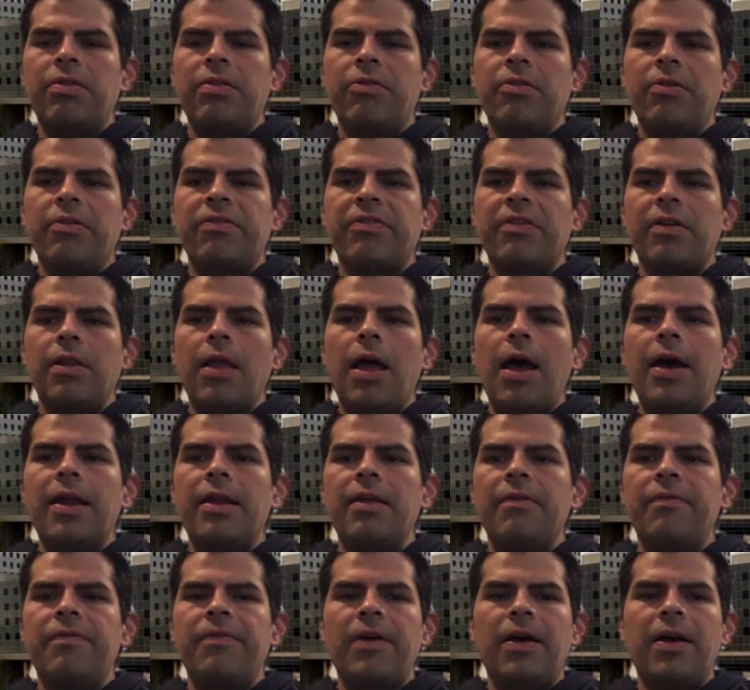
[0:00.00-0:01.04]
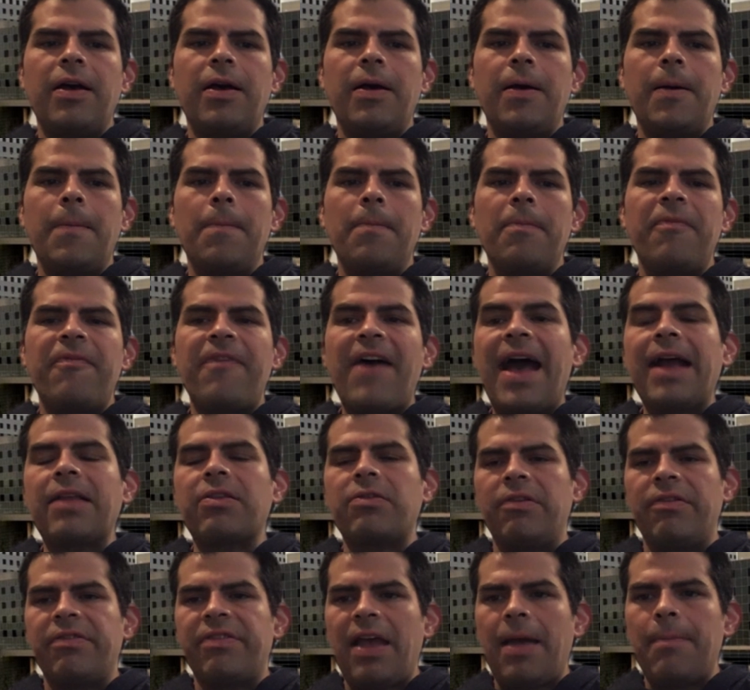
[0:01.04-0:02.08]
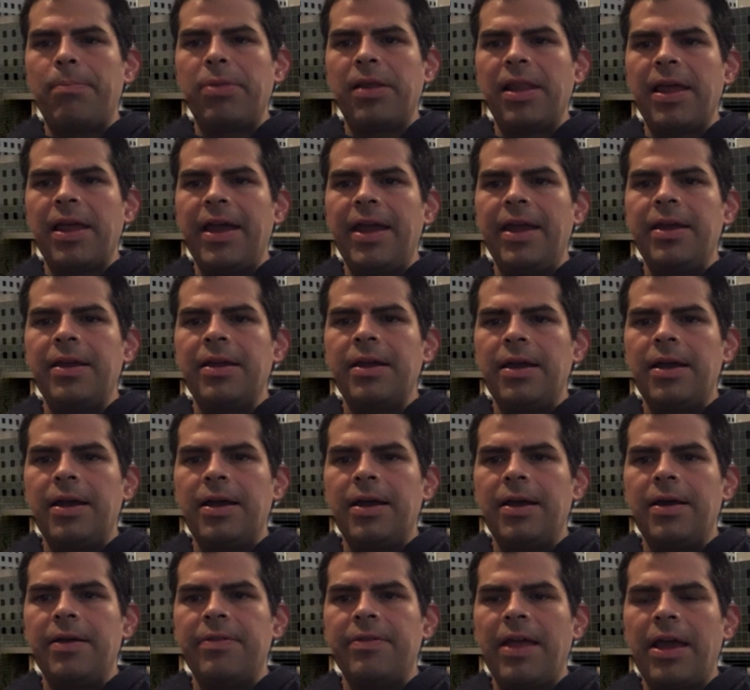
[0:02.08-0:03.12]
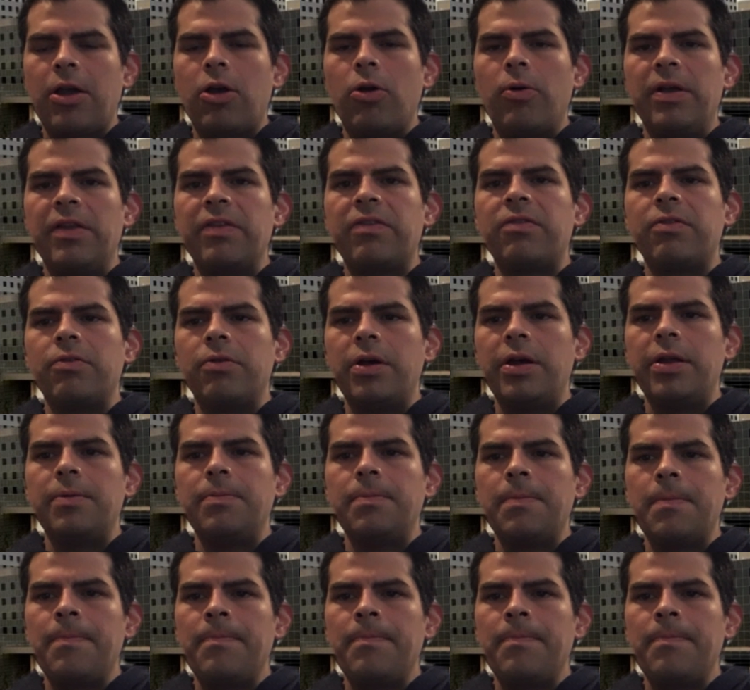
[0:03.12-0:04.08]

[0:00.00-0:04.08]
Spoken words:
there's a lot of factors at play that go into it.